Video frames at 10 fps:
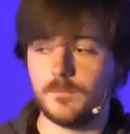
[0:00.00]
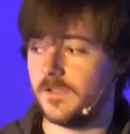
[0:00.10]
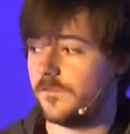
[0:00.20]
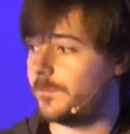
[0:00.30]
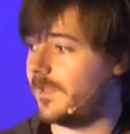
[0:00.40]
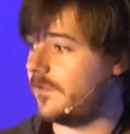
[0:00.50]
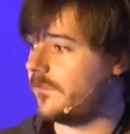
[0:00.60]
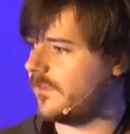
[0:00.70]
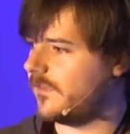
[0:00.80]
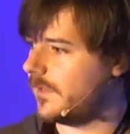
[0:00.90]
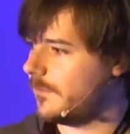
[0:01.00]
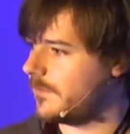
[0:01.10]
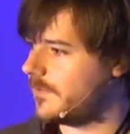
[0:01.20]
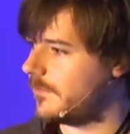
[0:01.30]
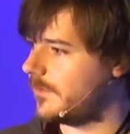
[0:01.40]
we had space. I think how many
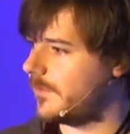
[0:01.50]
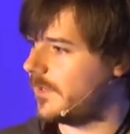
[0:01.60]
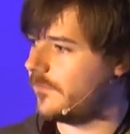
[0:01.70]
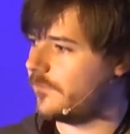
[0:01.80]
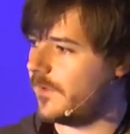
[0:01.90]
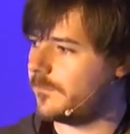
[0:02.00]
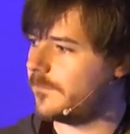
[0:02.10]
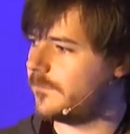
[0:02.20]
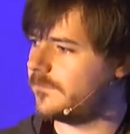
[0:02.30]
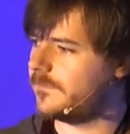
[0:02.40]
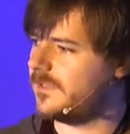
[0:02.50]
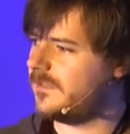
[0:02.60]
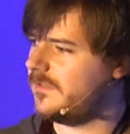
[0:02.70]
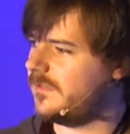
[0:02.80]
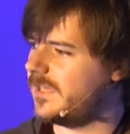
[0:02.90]
people did we have? Five?
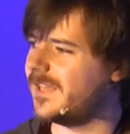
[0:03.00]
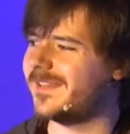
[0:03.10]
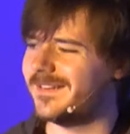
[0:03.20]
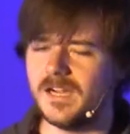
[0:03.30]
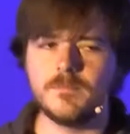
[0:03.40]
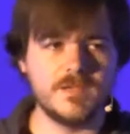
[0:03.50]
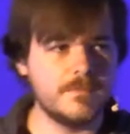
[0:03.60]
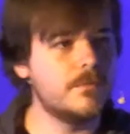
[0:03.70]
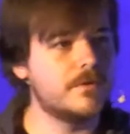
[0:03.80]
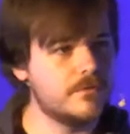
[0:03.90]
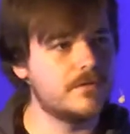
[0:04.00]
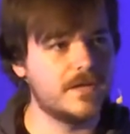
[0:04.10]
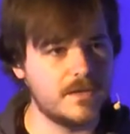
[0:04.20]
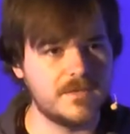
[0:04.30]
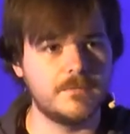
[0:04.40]
Uh, yeah, like nine people. We grew to
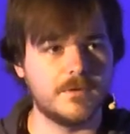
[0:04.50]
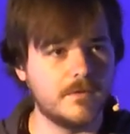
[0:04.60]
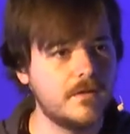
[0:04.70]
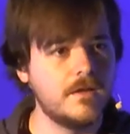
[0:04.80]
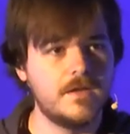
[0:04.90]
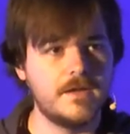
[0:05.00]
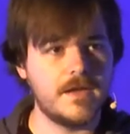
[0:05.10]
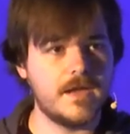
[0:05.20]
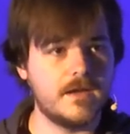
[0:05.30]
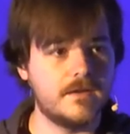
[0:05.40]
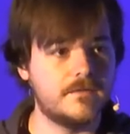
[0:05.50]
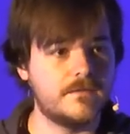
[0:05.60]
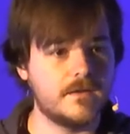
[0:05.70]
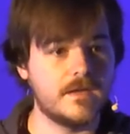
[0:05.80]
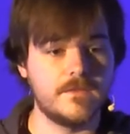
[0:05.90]
nine people, and
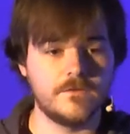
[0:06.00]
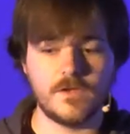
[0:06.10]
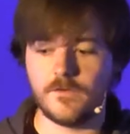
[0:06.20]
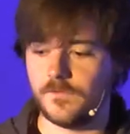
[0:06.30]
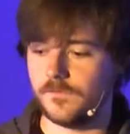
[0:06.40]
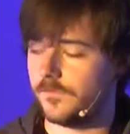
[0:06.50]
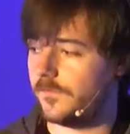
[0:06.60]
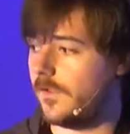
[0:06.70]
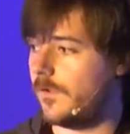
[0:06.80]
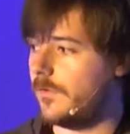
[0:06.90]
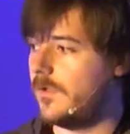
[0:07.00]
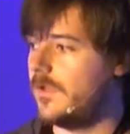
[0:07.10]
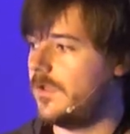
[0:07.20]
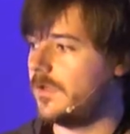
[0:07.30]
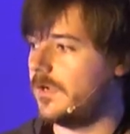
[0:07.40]
uh, in this office. So.
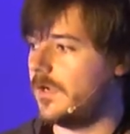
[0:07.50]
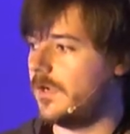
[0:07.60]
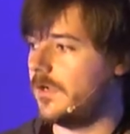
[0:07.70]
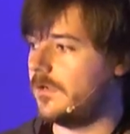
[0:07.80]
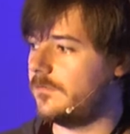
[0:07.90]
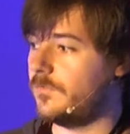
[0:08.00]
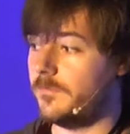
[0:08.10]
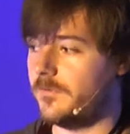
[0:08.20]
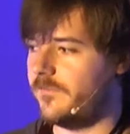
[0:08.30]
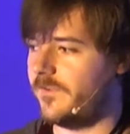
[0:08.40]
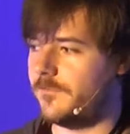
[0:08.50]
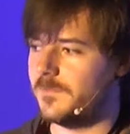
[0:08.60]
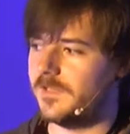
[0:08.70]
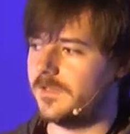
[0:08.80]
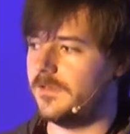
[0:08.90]
Uh, one point five
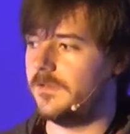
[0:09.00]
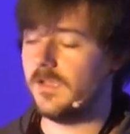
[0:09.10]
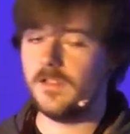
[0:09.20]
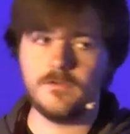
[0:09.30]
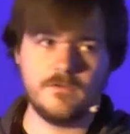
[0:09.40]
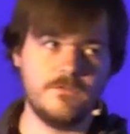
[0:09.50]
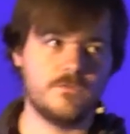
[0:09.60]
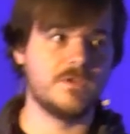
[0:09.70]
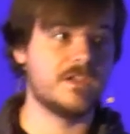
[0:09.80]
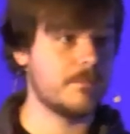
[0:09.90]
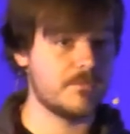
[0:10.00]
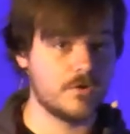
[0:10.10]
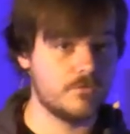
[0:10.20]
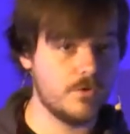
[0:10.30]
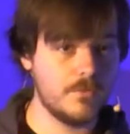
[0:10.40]
million dollars. We kept
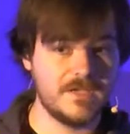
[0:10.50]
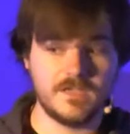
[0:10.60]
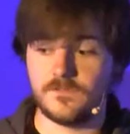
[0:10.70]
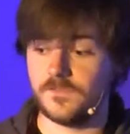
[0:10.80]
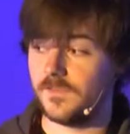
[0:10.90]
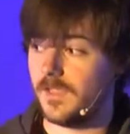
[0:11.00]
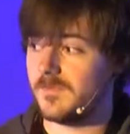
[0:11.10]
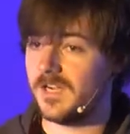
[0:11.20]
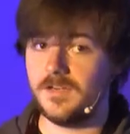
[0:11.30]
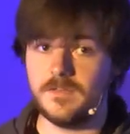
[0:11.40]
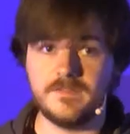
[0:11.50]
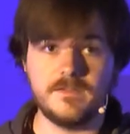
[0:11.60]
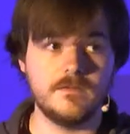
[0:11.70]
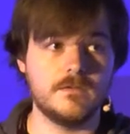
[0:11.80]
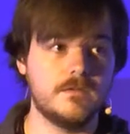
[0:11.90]
on growing it. Same kind of
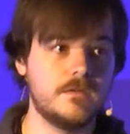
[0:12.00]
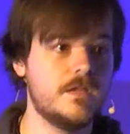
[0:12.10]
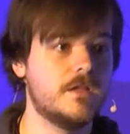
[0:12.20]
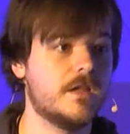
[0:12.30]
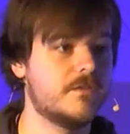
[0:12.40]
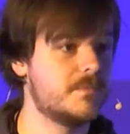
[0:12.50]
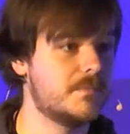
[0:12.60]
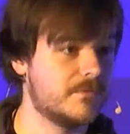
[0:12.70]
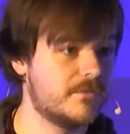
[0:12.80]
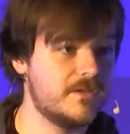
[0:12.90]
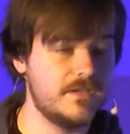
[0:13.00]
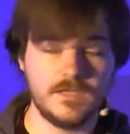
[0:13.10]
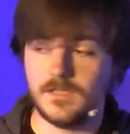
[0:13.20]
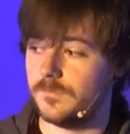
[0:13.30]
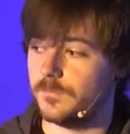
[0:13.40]
deal. Lots of people seeing
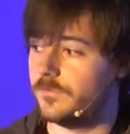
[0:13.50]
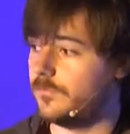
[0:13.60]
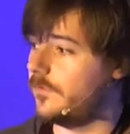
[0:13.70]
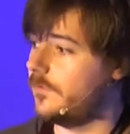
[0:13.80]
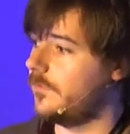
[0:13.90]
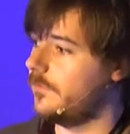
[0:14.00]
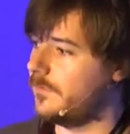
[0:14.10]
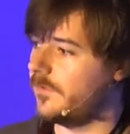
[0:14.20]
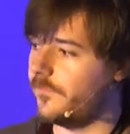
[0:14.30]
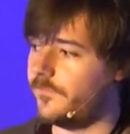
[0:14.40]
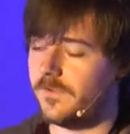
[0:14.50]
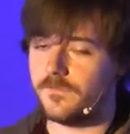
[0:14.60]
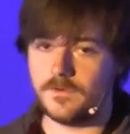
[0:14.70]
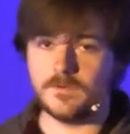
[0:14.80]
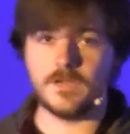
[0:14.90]
it. We grew to what is it? five
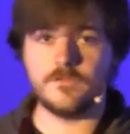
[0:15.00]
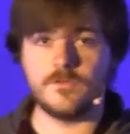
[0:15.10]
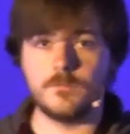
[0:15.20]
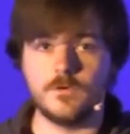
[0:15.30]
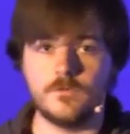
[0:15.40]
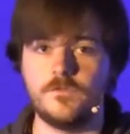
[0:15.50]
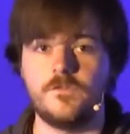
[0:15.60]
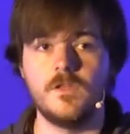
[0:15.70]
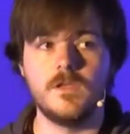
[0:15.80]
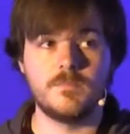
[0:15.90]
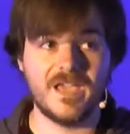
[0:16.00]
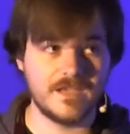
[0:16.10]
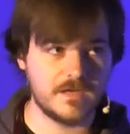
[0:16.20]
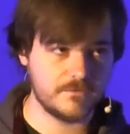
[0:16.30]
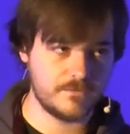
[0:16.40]
hundred customers,
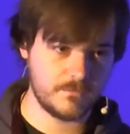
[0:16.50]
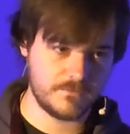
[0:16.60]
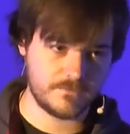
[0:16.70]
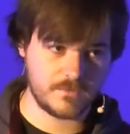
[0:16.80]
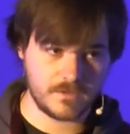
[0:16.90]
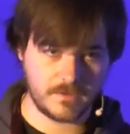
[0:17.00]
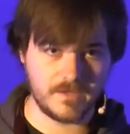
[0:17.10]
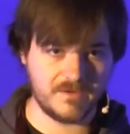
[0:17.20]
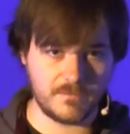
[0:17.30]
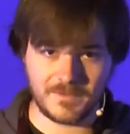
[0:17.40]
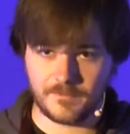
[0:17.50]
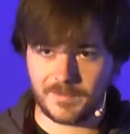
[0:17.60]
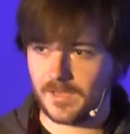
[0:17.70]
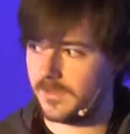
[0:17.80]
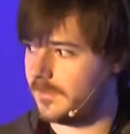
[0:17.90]
paying customers. These are all everybody's
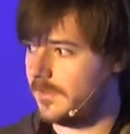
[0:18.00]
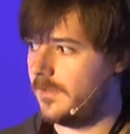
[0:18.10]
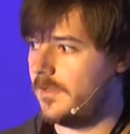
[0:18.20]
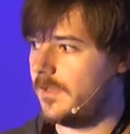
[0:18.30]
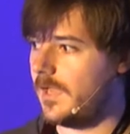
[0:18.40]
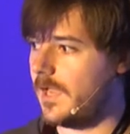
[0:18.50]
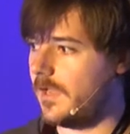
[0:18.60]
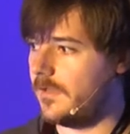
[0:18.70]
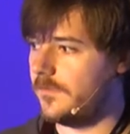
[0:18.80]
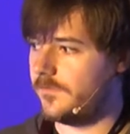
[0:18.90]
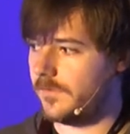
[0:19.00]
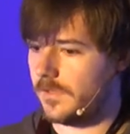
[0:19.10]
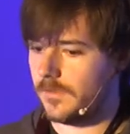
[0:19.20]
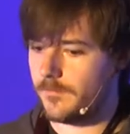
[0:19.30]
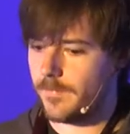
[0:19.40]
paying, and
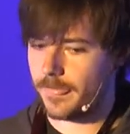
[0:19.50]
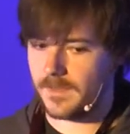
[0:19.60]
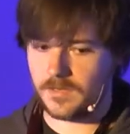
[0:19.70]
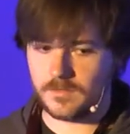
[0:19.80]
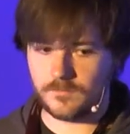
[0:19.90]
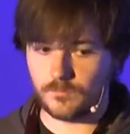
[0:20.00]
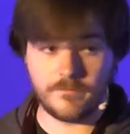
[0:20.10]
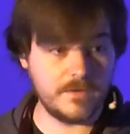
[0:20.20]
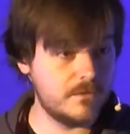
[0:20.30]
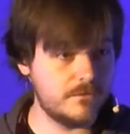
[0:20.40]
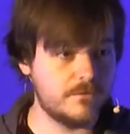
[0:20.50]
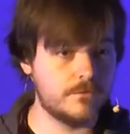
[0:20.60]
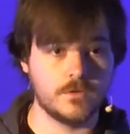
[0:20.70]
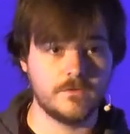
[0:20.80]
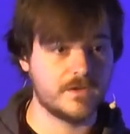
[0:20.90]
um, and revenues, of
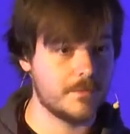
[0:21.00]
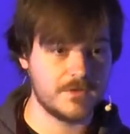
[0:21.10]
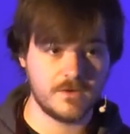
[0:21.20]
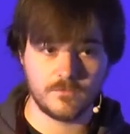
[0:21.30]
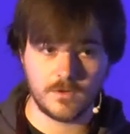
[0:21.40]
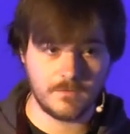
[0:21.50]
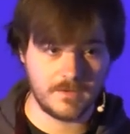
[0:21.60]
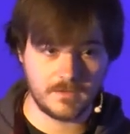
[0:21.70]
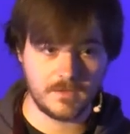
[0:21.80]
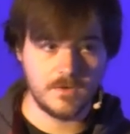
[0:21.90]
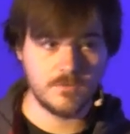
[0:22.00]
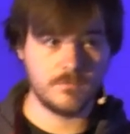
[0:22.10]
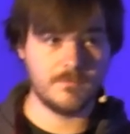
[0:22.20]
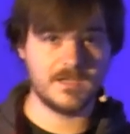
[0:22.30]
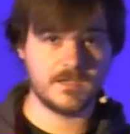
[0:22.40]
course, kept on growing.
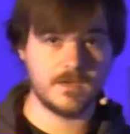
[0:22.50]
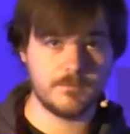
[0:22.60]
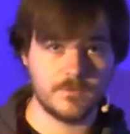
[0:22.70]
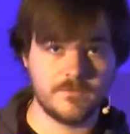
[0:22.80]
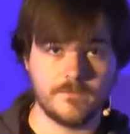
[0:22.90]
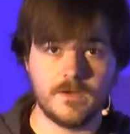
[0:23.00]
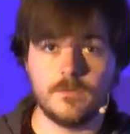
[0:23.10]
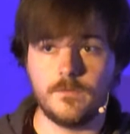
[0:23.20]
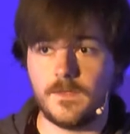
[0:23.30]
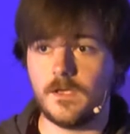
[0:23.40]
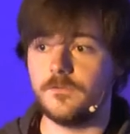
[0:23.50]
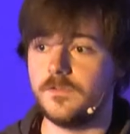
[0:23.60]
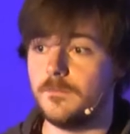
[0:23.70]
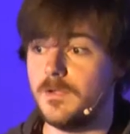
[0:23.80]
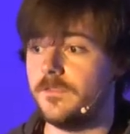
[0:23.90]
We're making upwards of one hundred thousand
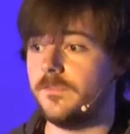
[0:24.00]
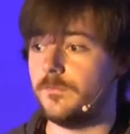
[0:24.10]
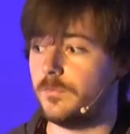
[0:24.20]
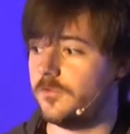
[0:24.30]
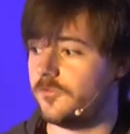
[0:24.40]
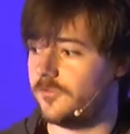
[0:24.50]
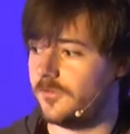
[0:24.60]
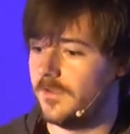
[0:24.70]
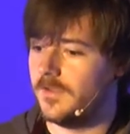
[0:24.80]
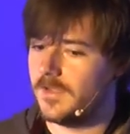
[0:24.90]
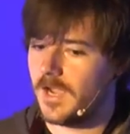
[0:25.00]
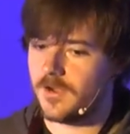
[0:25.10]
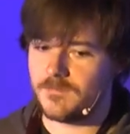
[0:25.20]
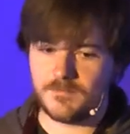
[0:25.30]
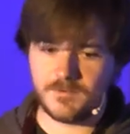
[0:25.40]
dollars a month, which I
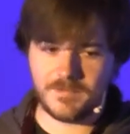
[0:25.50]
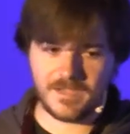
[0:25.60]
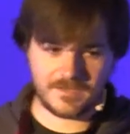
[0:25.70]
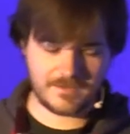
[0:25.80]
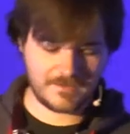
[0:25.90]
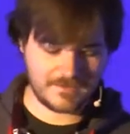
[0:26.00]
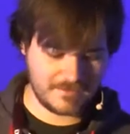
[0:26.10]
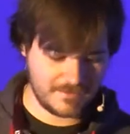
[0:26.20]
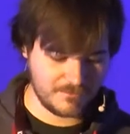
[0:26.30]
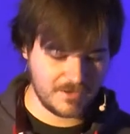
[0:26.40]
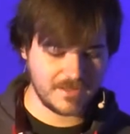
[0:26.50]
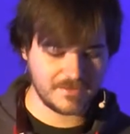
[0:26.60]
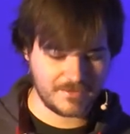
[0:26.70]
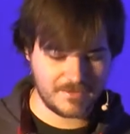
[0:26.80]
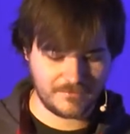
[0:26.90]
remember back a while
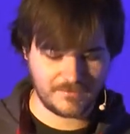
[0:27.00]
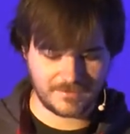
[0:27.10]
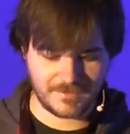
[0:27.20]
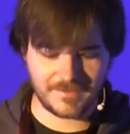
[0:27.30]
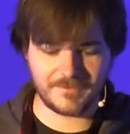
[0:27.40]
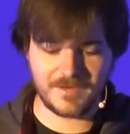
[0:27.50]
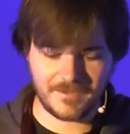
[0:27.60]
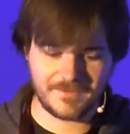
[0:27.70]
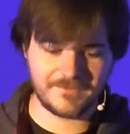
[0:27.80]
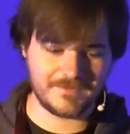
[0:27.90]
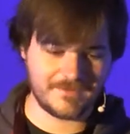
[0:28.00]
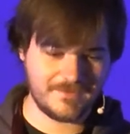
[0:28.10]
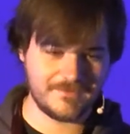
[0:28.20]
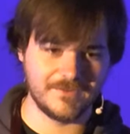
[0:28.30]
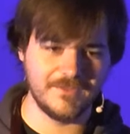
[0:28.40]
ago. I was thinking like, wow, that's a
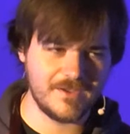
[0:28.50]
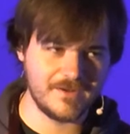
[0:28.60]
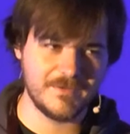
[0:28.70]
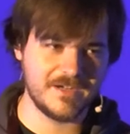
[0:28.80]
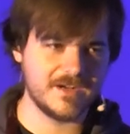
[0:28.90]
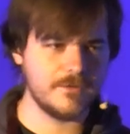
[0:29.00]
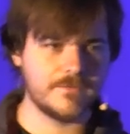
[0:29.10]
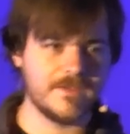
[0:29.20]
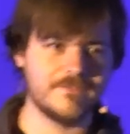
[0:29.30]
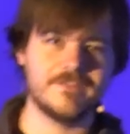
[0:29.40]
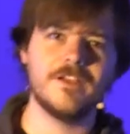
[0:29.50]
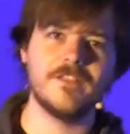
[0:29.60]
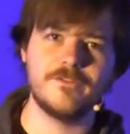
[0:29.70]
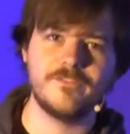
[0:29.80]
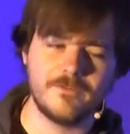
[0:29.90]
that's a lot of money. one hundred thousand
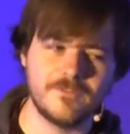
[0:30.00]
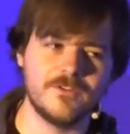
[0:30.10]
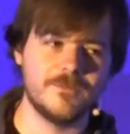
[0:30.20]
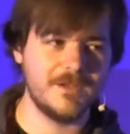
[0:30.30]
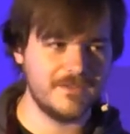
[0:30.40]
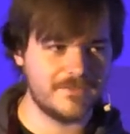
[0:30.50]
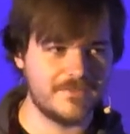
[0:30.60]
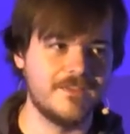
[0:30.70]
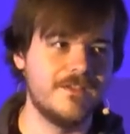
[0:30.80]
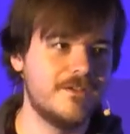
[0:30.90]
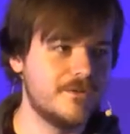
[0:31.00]
dollars every single month.